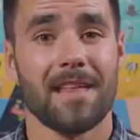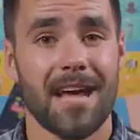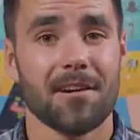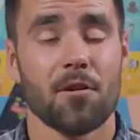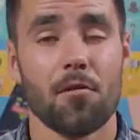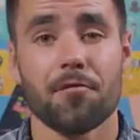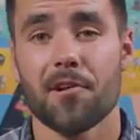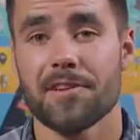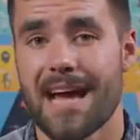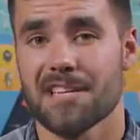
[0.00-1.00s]
that, go through
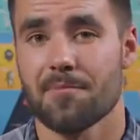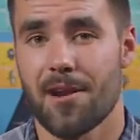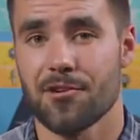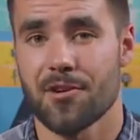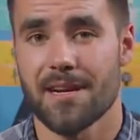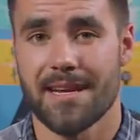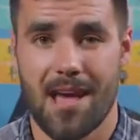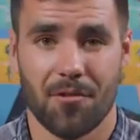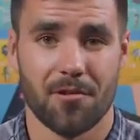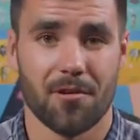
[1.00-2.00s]
your task manager and
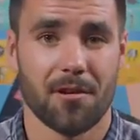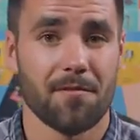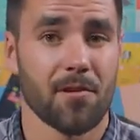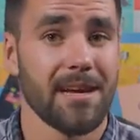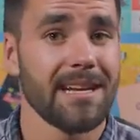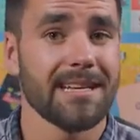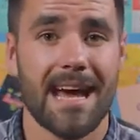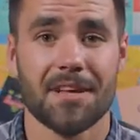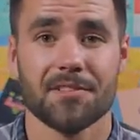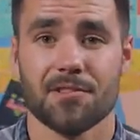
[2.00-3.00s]
calendar. If there are any
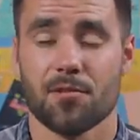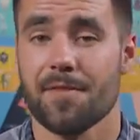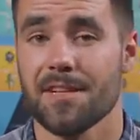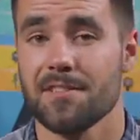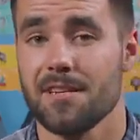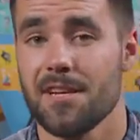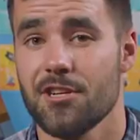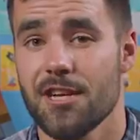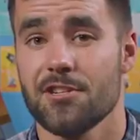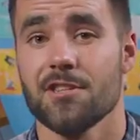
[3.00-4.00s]
tasks or events that need
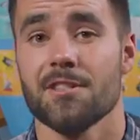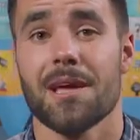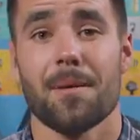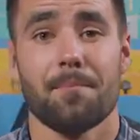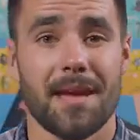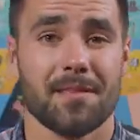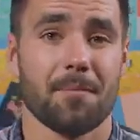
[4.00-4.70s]
changes, make